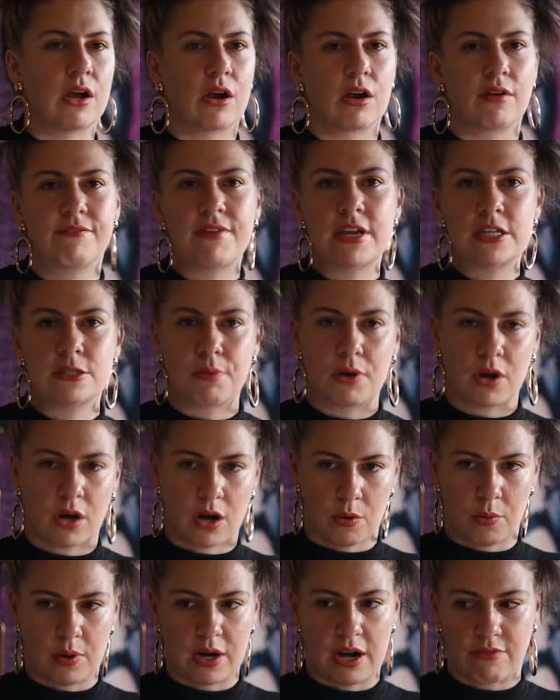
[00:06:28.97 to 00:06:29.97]
or Facebook
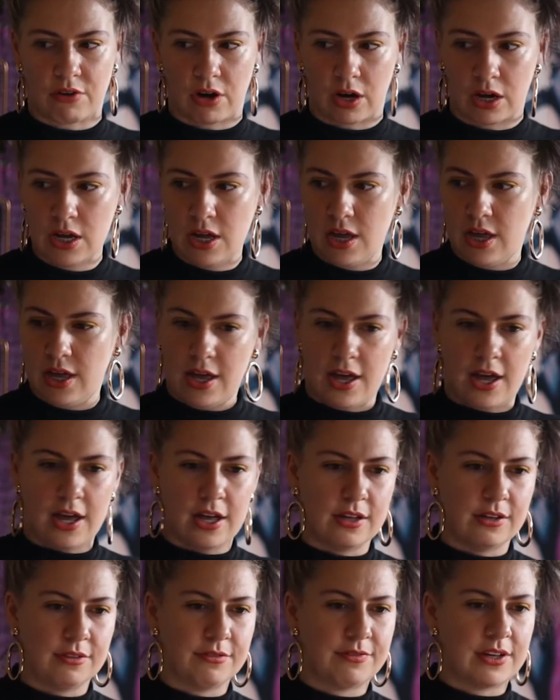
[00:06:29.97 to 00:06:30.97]
or whatever
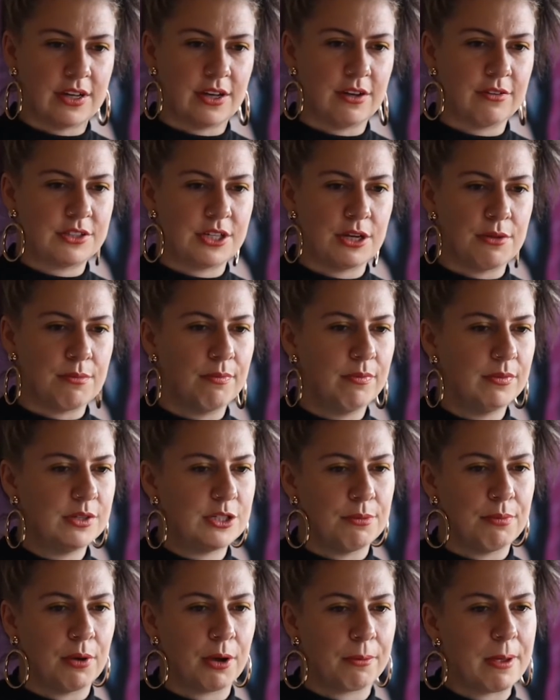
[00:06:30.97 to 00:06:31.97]

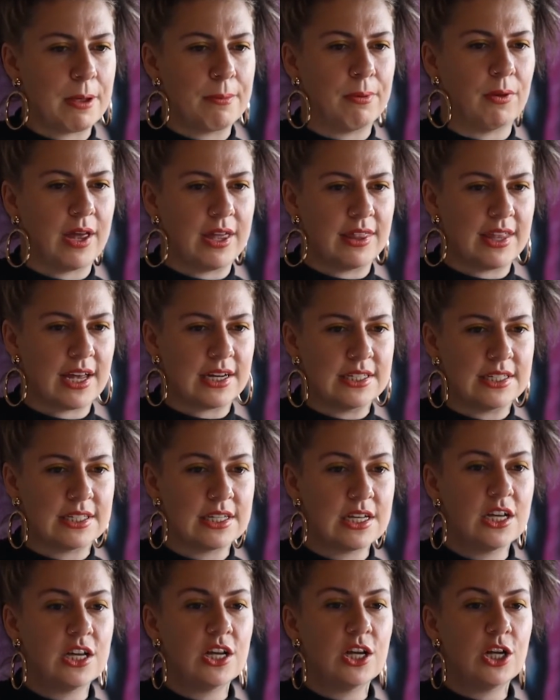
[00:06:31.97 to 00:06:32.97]
to book people, and that is
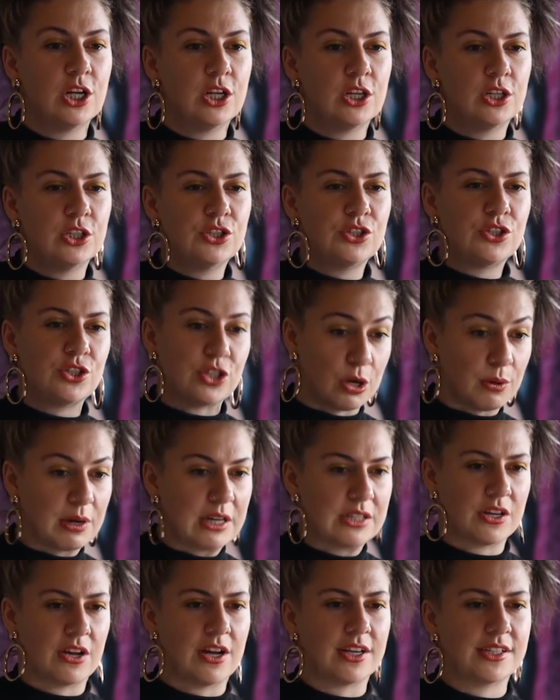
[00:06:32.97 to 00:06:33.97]
so
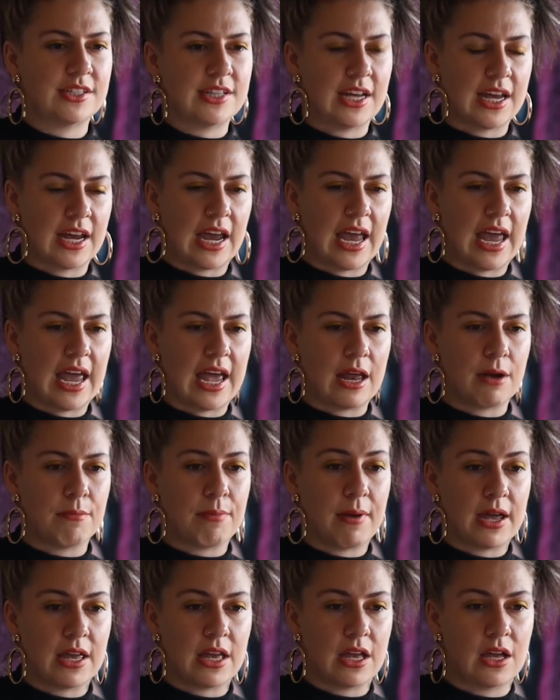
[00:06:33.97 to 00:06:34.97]
exhausting. And
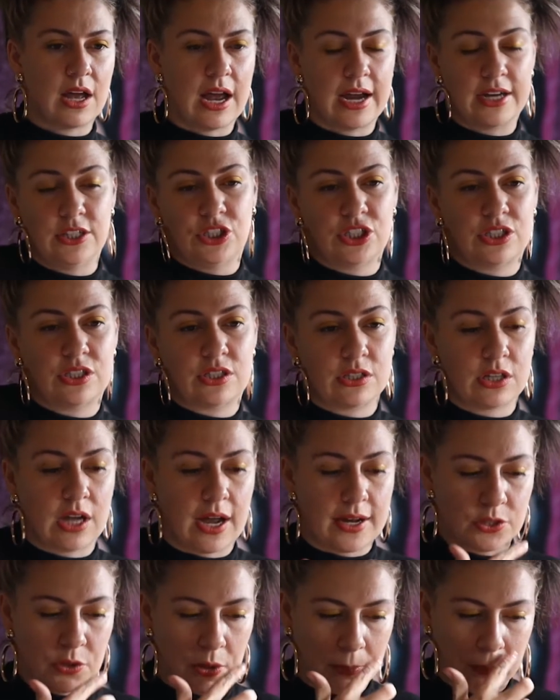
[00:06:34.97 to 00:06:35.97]
I just
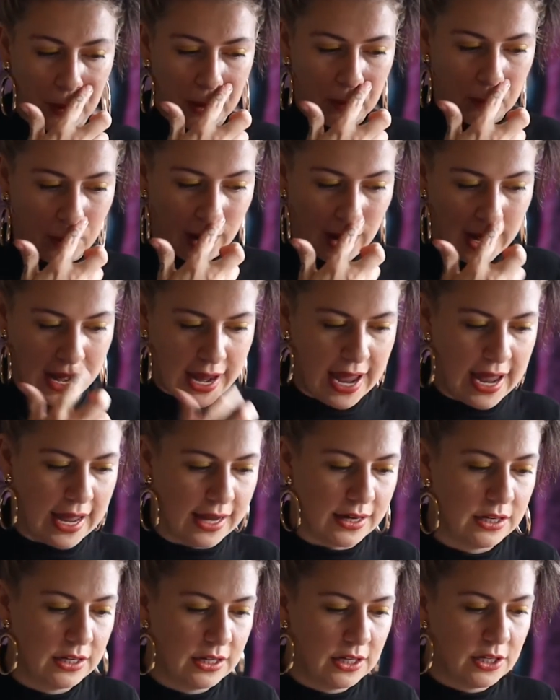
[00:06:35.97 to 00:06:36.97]
got to a point where I
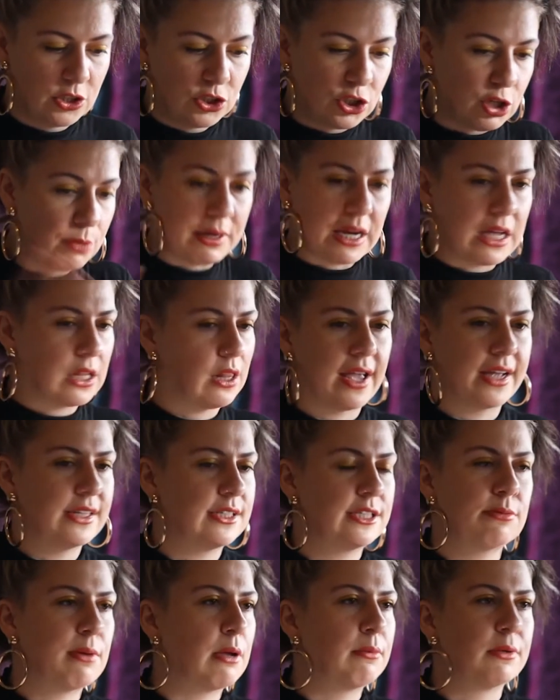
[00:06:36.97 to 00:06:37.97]
had too many clients
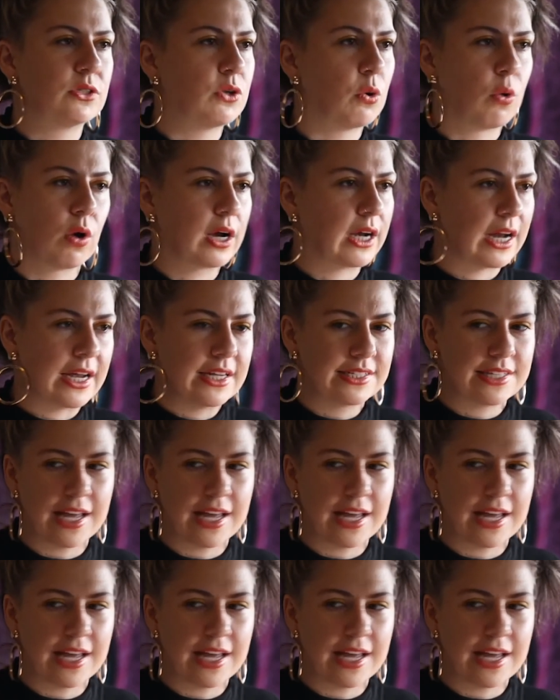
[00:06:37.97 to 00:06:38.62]
to be able to organize